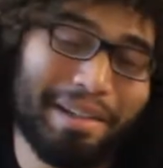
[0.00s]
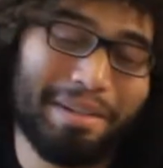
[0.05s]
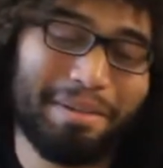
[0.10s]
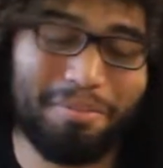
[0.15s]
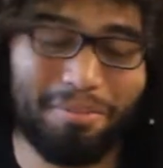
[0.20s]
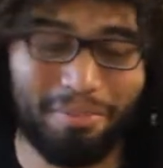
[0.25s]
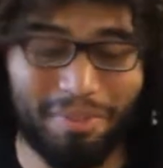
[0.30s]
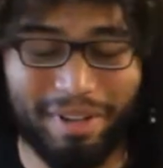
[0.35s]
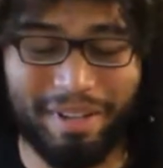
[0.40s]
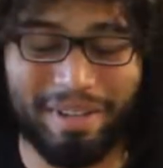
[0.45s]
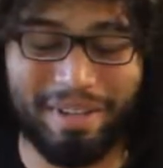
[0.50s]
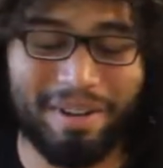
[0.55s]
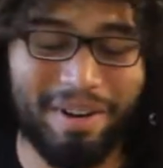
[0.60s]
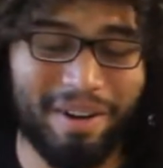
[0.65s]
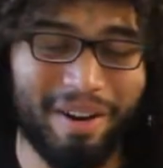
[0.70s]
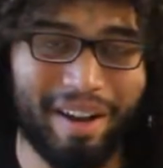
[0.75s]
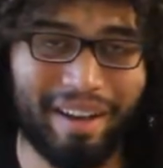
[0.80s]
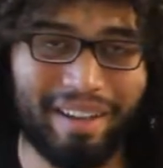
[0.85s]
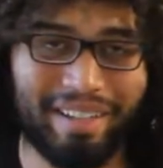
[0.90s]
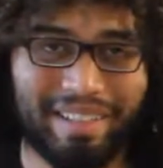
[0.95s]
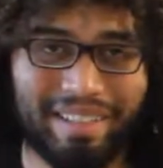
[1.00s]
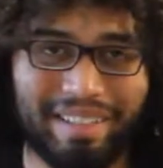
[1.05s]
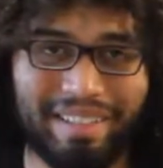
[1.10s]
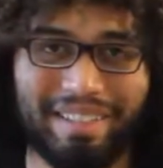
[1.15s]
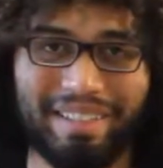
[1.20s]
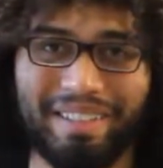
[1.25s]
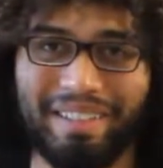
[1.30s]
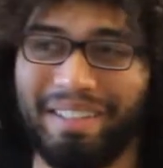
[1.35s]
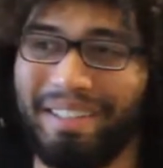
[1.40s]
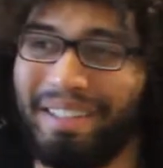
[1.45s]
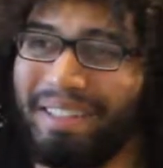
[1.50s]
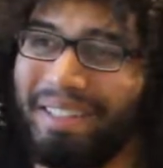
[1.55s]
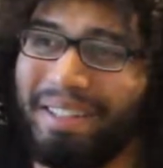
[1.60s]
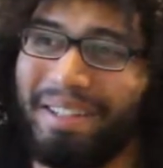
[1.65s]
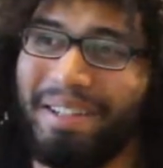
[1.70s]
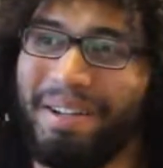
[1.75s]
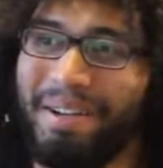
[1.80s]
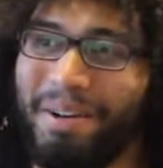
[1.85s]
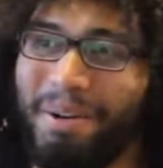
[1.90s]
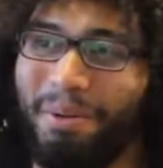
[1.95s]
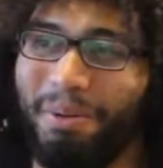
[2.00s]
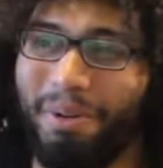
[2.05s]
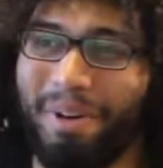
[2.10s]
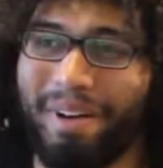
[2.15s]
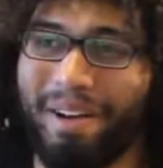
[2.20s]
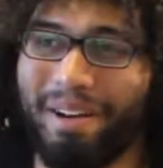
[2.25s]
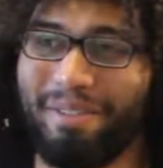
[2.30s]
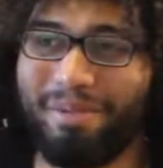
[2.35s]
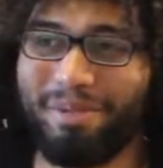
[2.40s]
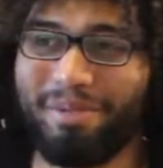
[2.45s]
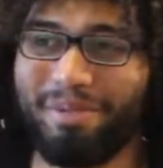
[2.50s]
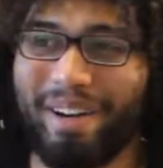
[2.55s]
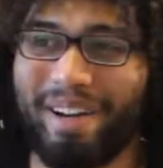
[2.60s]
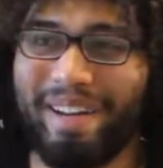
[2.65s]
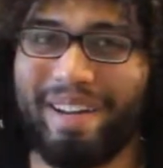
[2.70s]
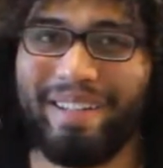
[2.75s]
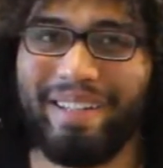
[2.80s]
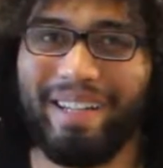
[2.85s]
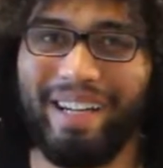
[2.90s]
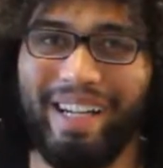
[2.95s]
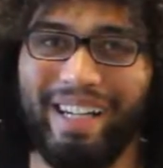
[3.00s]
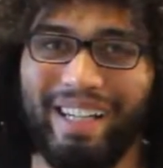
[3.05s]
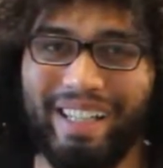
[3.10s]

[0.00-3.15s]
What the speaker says: Well, hey, whatever, right?